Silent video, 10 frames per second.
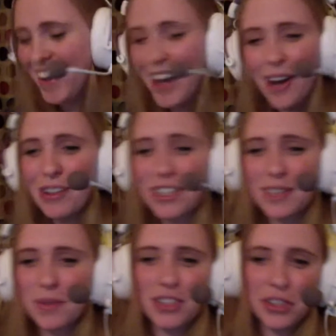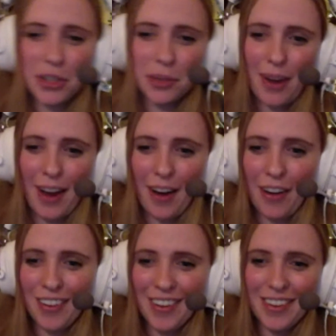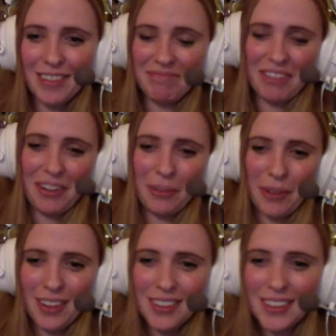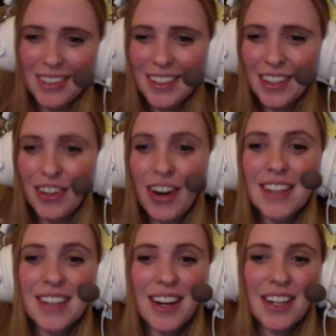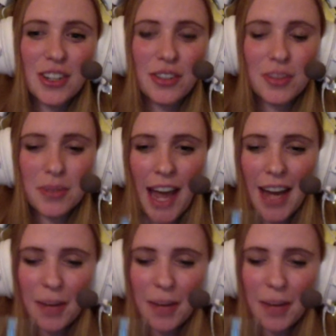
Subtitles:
We just assume now. Well, Greg, sorry, did you have something to add?